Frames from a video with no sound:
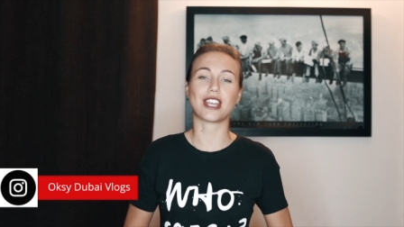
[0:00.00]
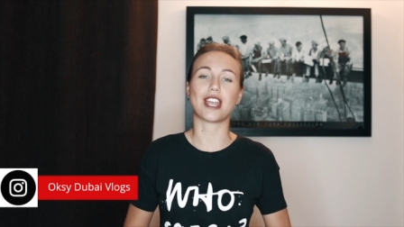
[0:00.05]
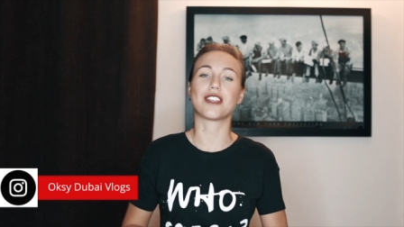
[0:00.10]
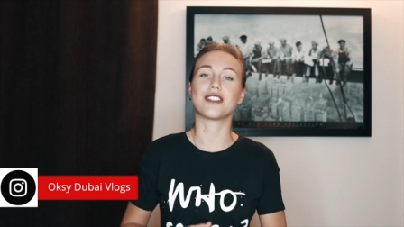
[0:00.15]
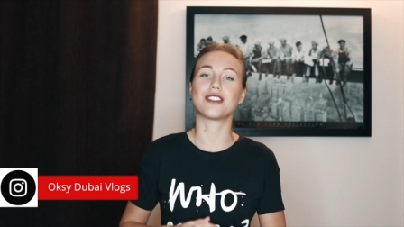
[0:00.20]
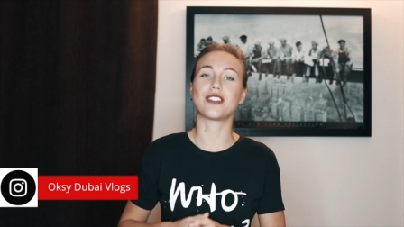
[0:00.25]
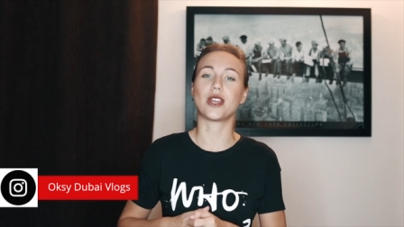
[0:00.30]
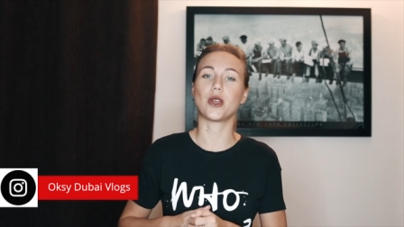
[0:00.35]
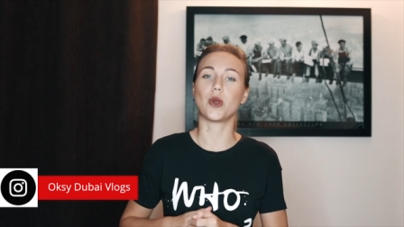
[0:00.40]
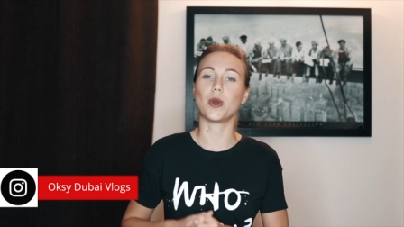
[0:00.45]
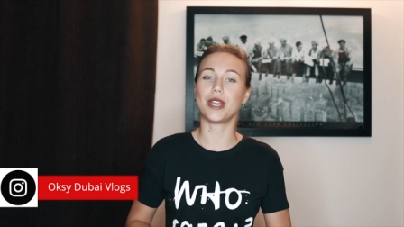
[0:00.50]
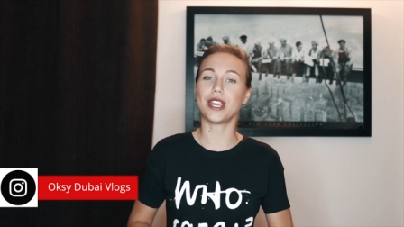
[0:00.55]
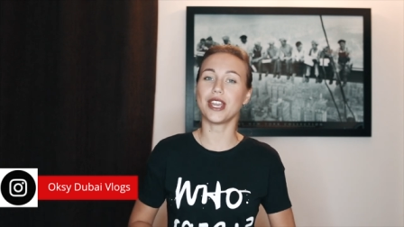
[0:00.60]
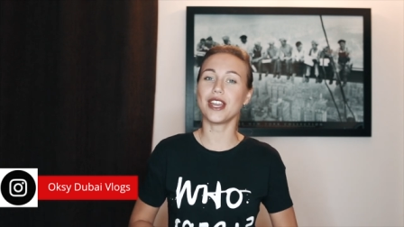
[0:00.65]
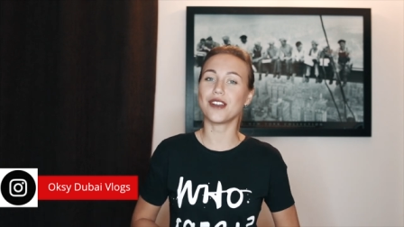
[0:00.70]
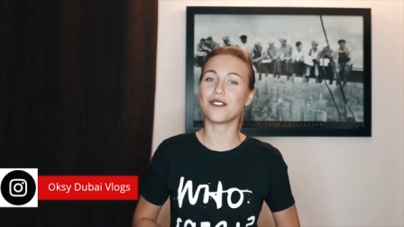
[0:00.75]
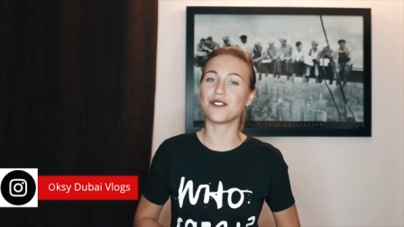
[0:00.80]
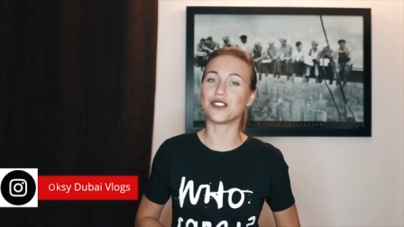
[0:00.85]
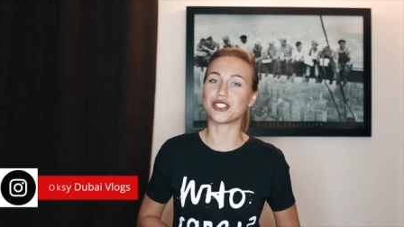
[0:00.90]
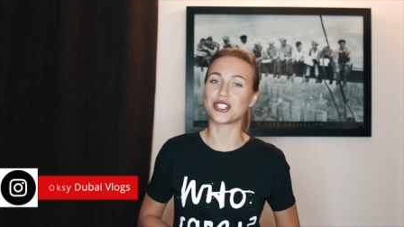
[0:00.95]
in the
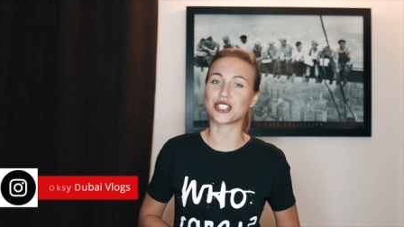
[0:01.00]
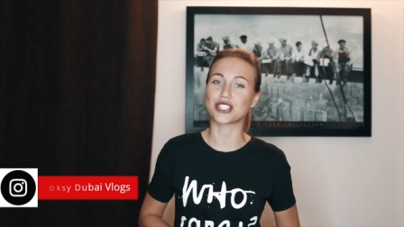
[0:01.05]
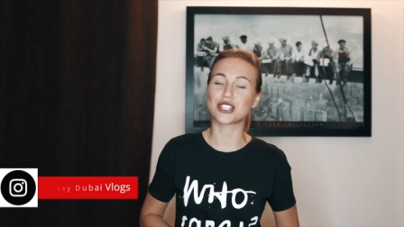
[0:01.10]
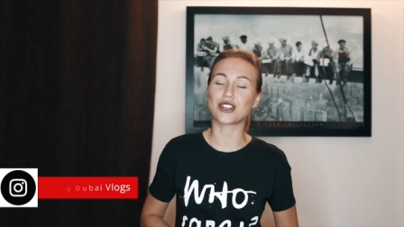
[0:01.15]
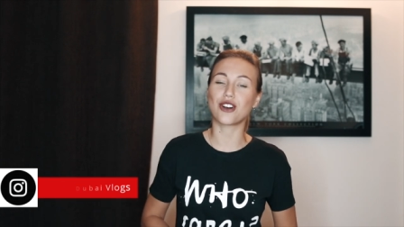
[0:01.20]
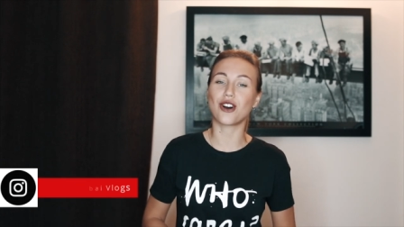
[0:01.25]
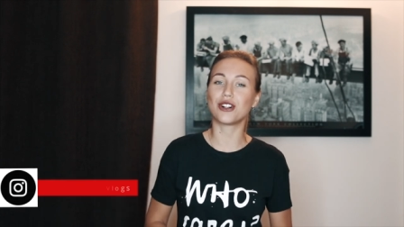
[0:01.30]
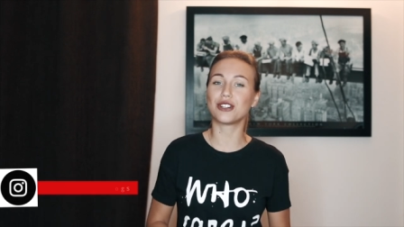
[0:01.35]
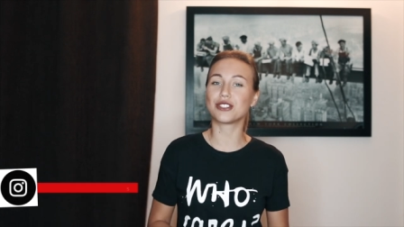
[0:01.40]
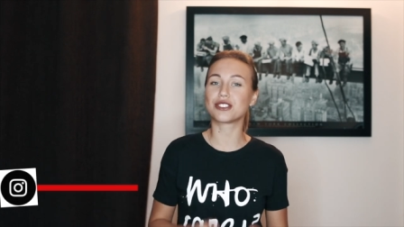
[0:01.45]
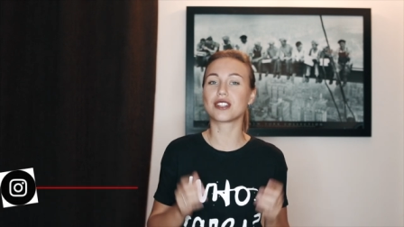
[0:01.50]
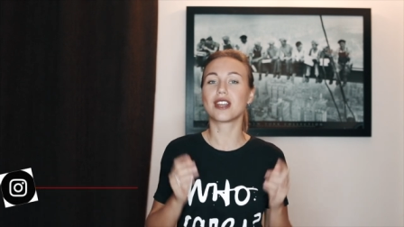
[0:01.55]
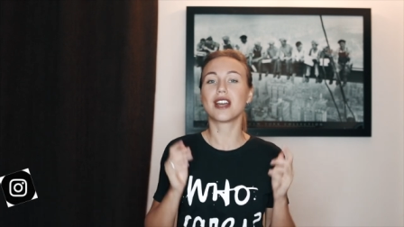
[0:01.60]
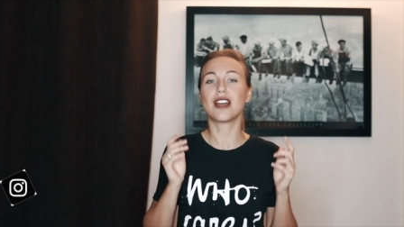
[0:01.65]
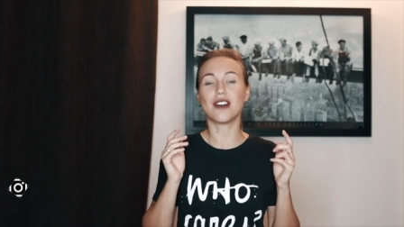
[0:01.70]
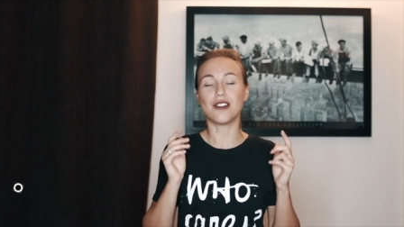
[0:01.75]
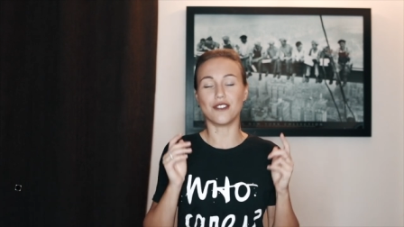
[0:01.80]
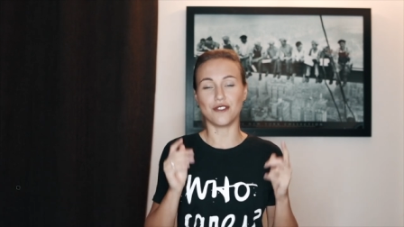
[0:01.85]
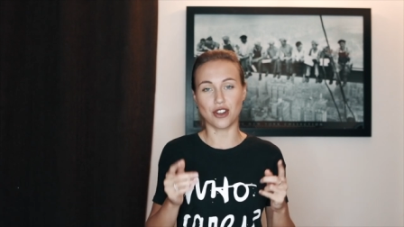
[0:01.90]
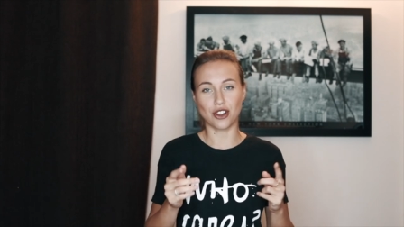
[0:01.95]
UAE, which is called
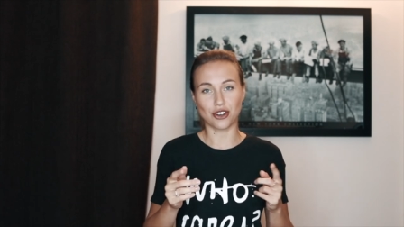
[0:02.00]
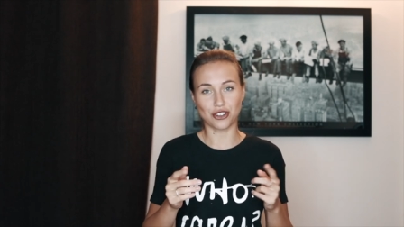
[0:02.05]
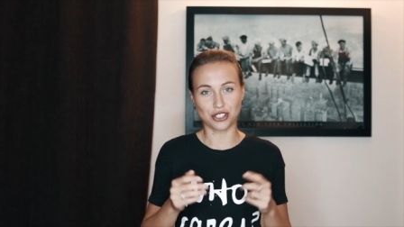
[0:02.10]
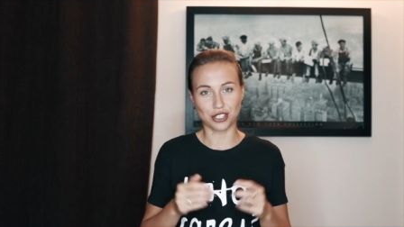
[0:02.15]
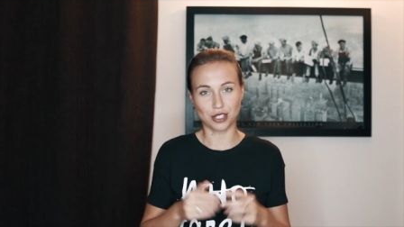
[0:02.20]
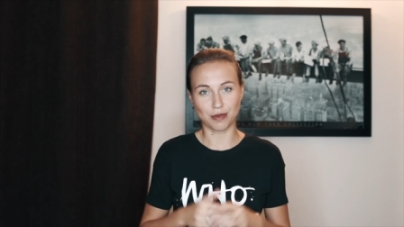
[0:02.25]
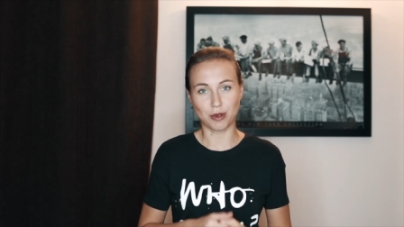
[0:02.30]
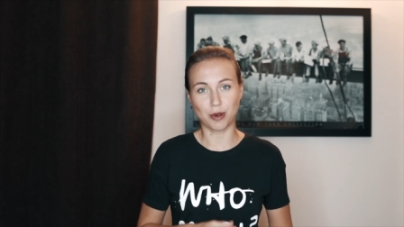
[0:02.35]
Virgin